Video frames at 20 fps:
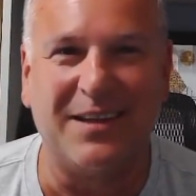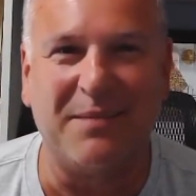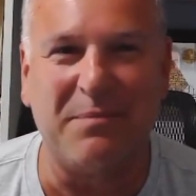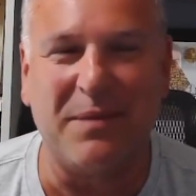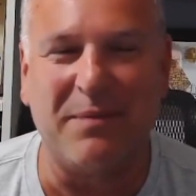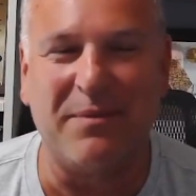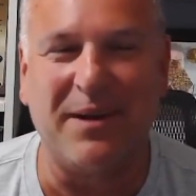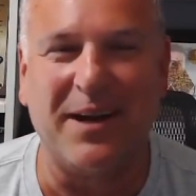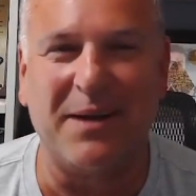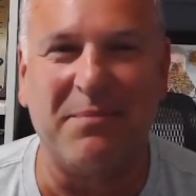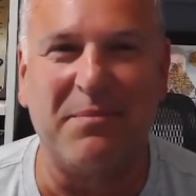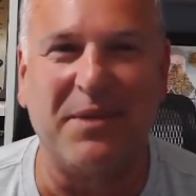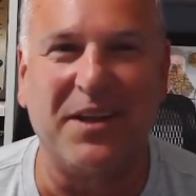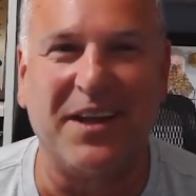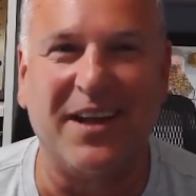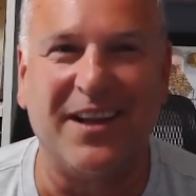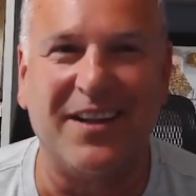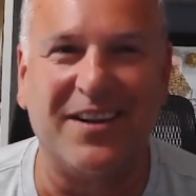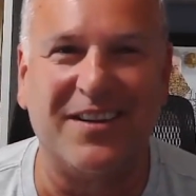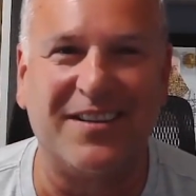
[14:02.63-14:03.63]
maybe not a
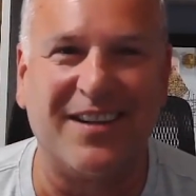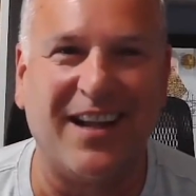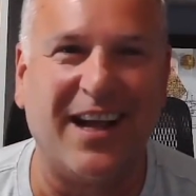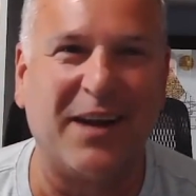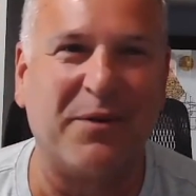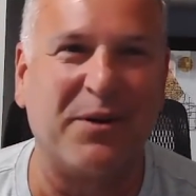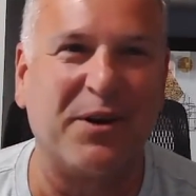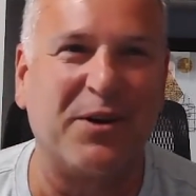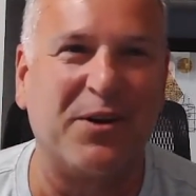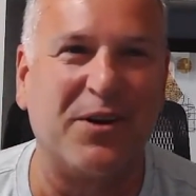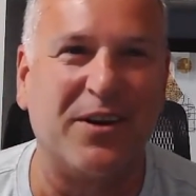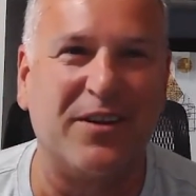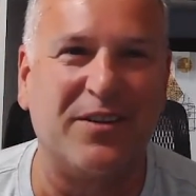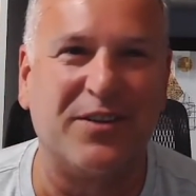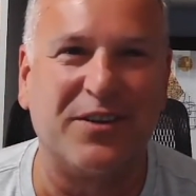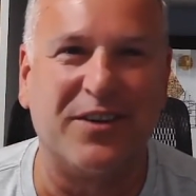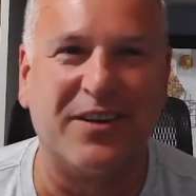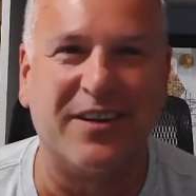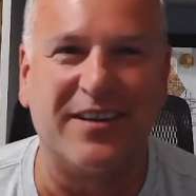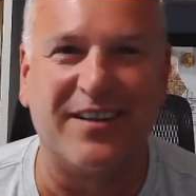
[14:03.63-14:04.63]
million. There's a lot of recruiting
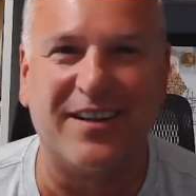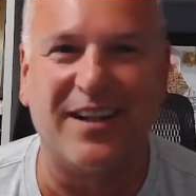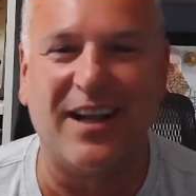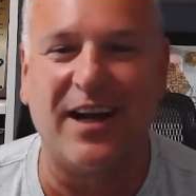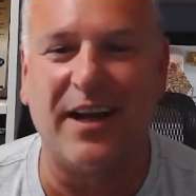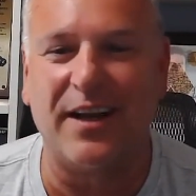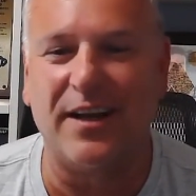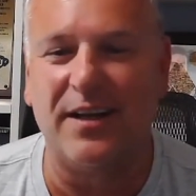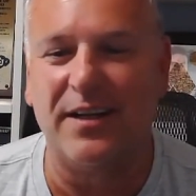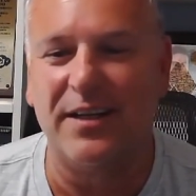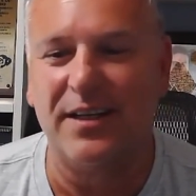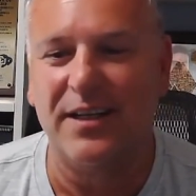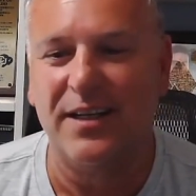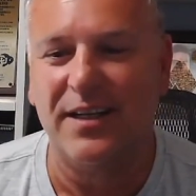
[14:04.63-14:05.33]
stories, a lot of